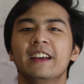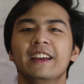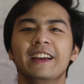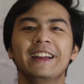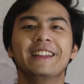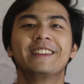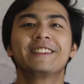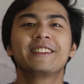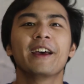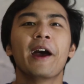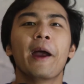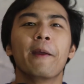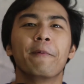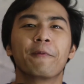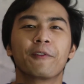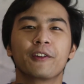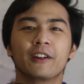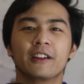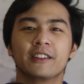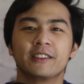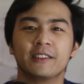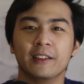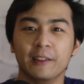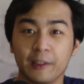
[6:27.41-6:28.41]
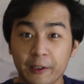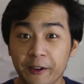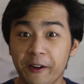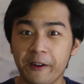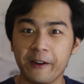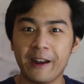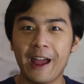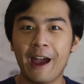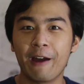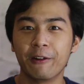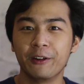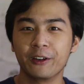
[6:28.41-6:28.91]
it's time for us to
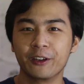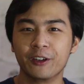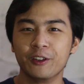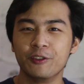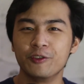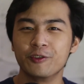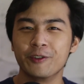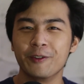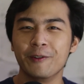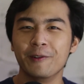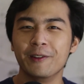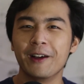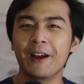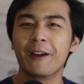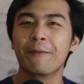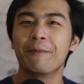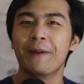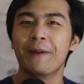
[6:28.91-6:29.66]
learn how to control our